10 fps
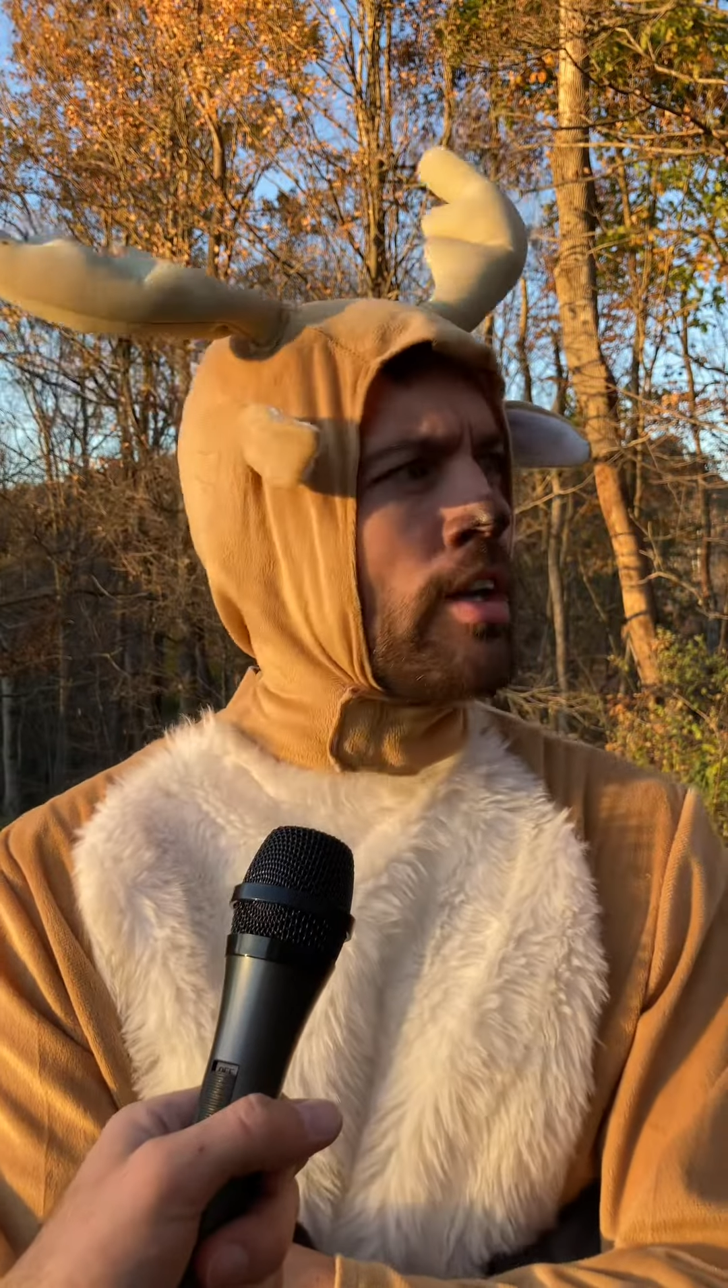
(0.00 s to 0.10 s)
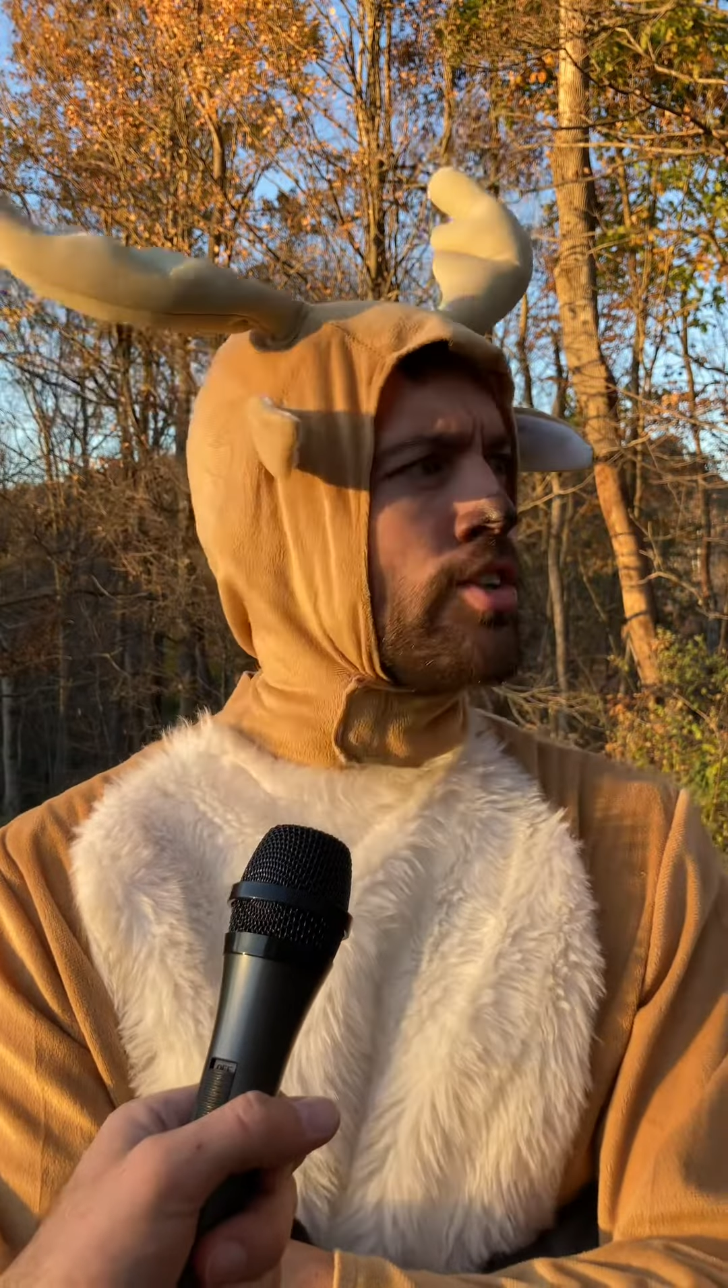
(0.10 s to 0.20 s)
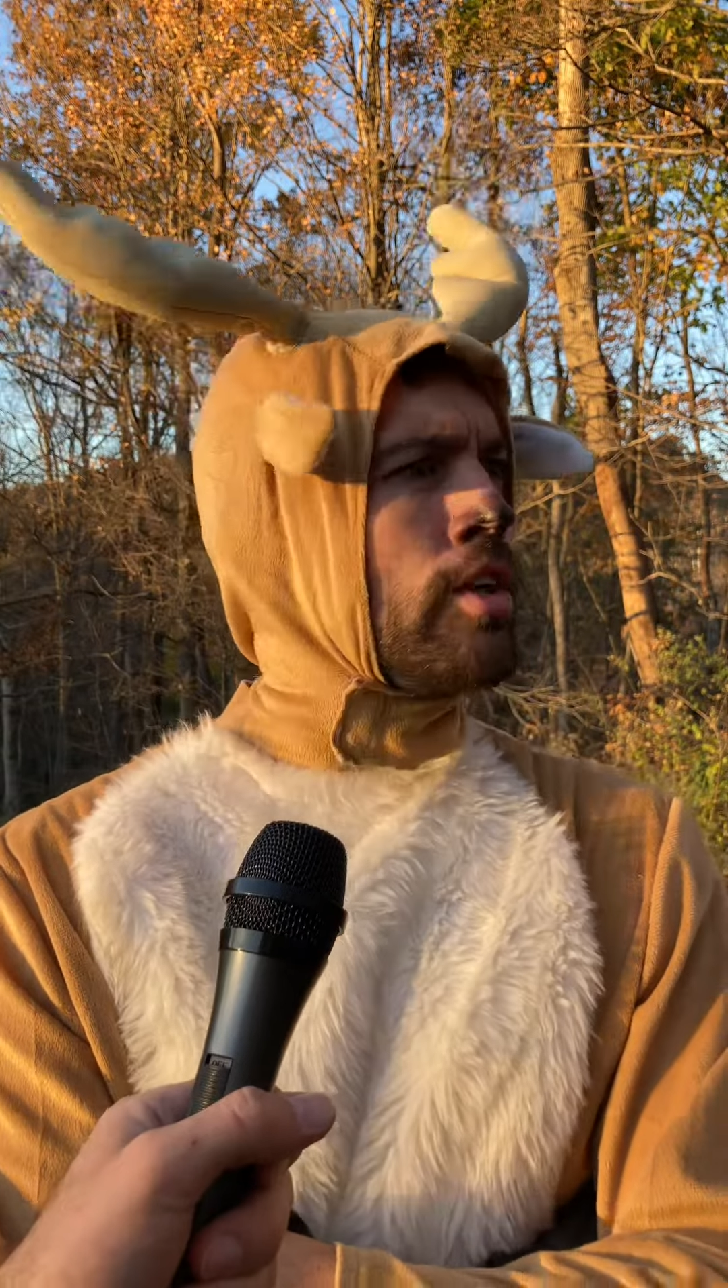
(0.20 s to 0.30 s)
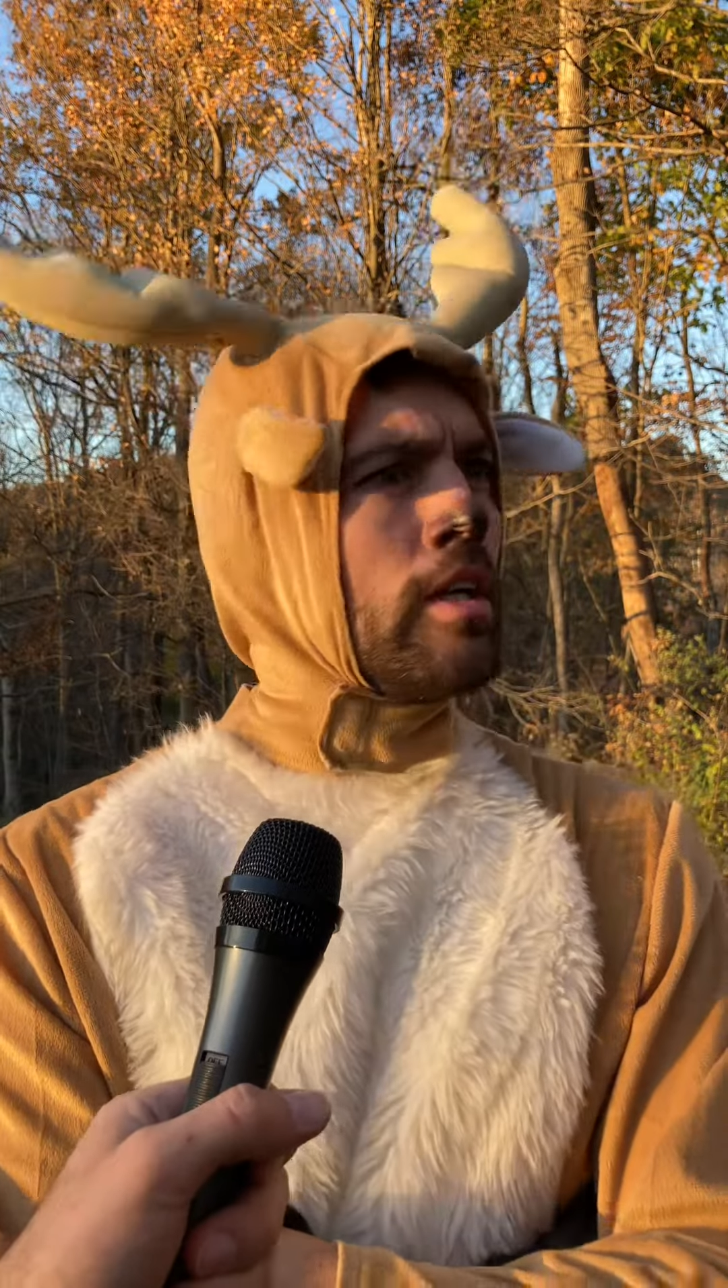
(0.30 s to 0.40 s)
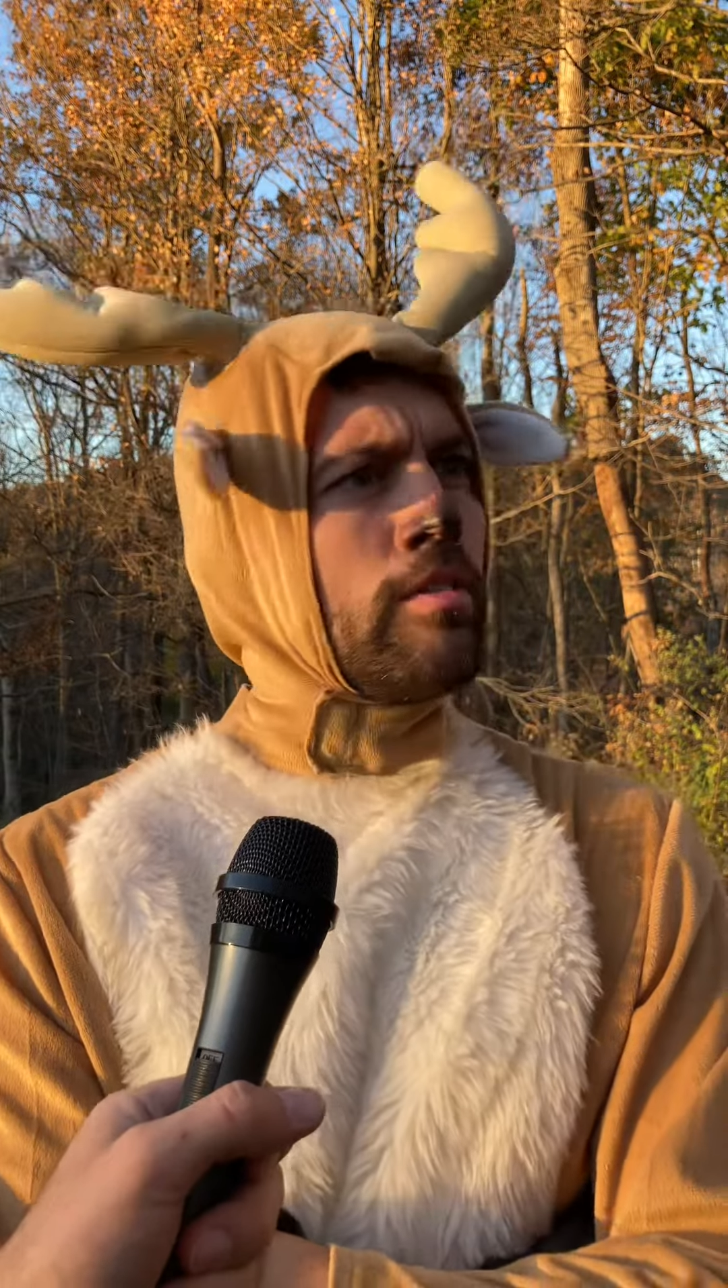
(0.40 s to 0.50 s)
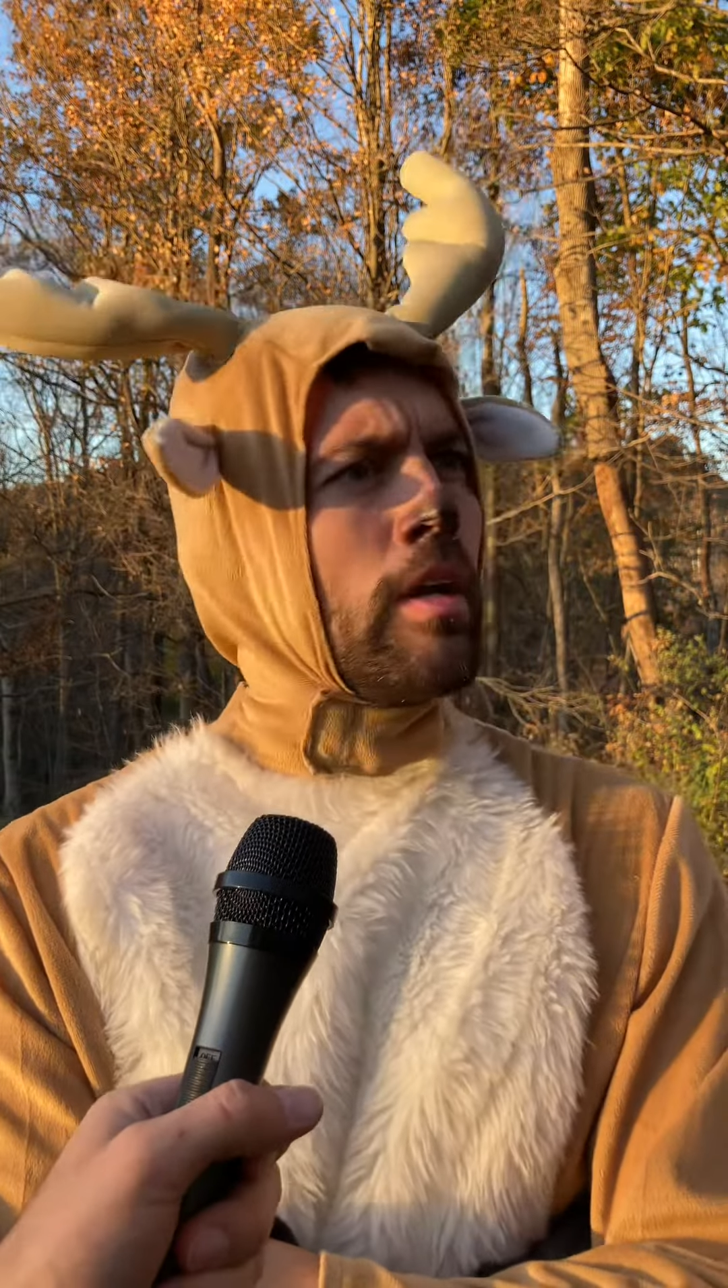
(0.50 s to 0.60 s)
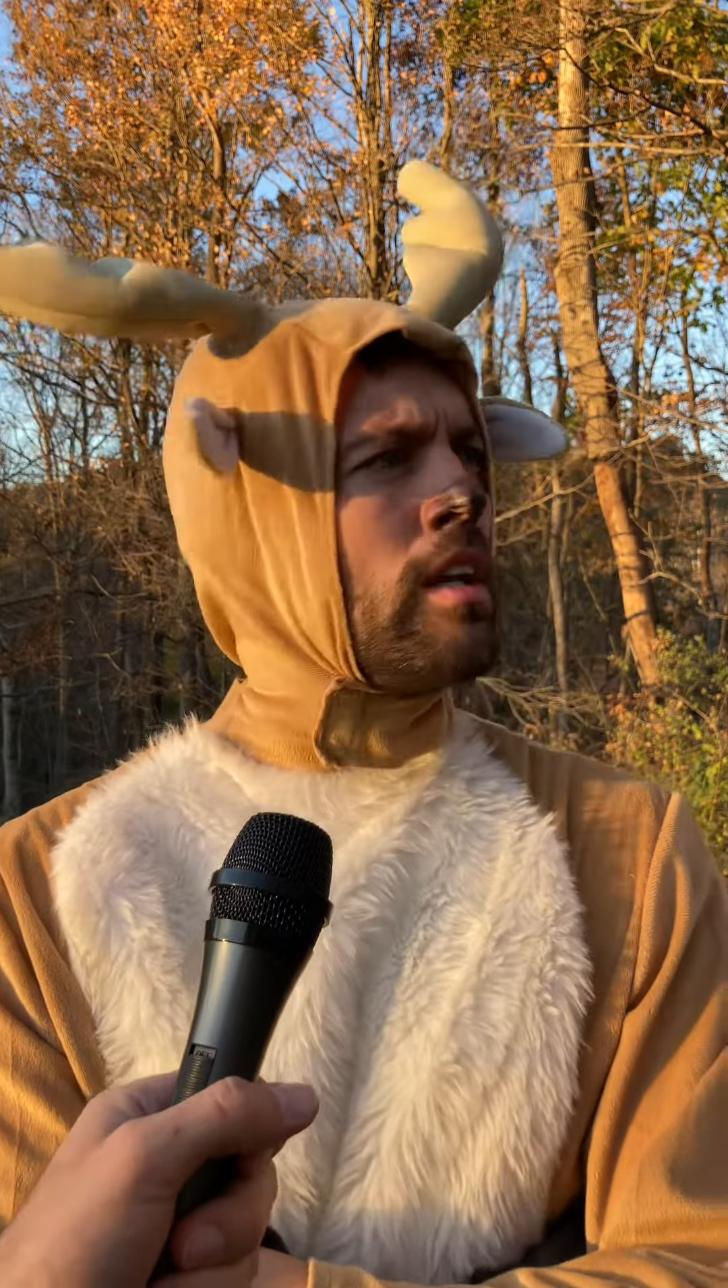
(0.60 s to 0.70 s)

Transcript: should.